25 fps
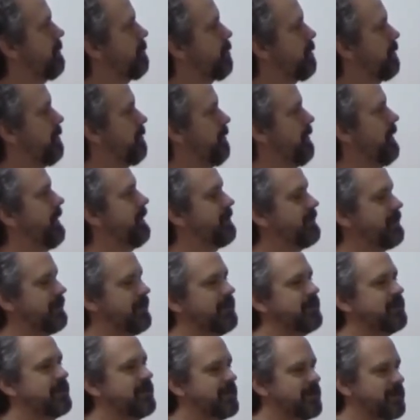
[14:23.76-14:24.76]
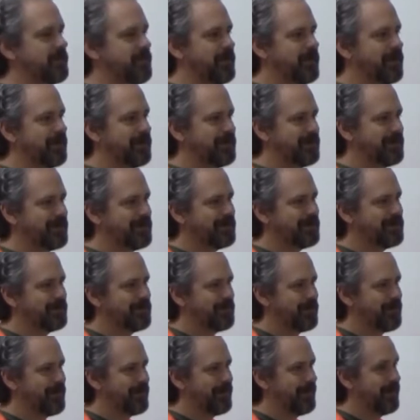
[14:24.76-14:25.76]
to prevent his disappearance.
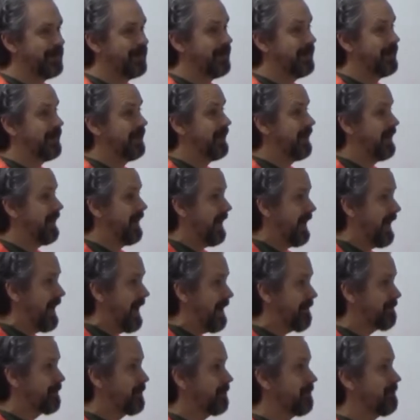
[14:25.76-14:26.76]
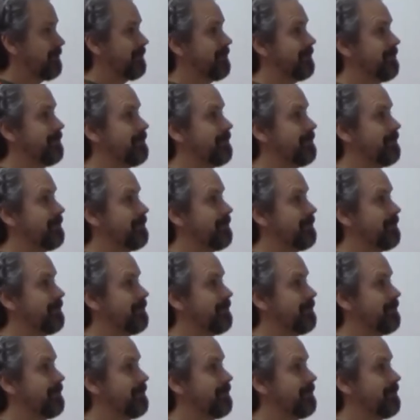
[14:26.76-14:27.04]
After